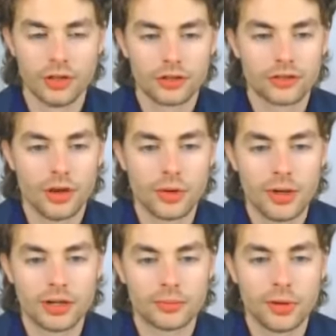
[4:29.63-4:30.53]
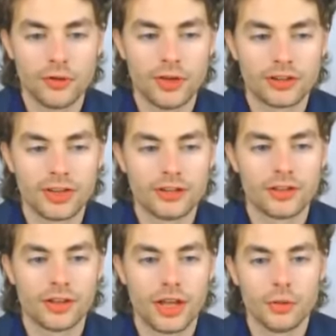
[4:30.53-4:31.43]
So it makes perfect
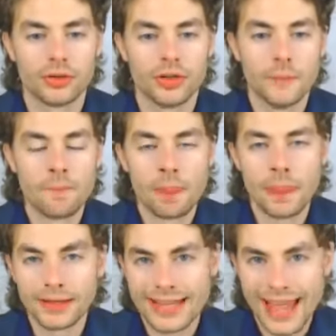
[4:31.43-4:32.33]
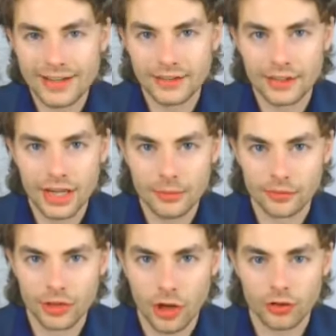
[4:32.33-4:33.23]
sense that they would, again, in the name
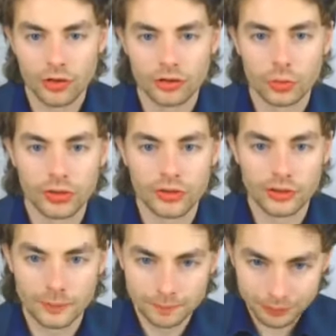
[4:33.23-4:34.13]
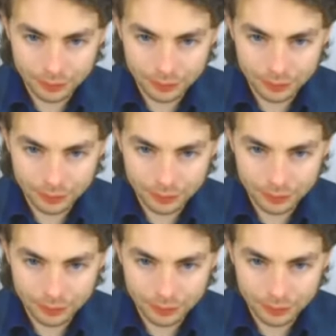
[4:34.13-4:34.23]
of tolerance, which is